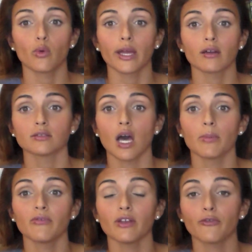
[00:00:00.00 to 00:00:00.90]
right on
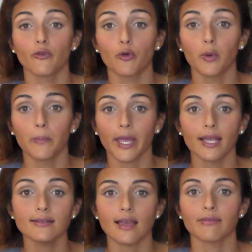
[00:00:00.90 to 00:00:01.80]
top of it for a
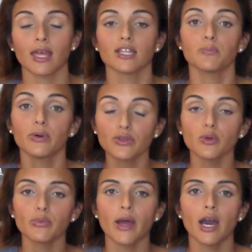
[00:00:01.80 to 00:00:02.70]
base and then
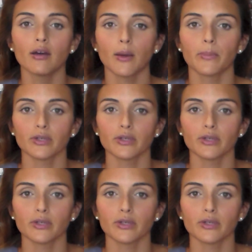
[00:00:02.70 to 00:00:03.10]
put the brown,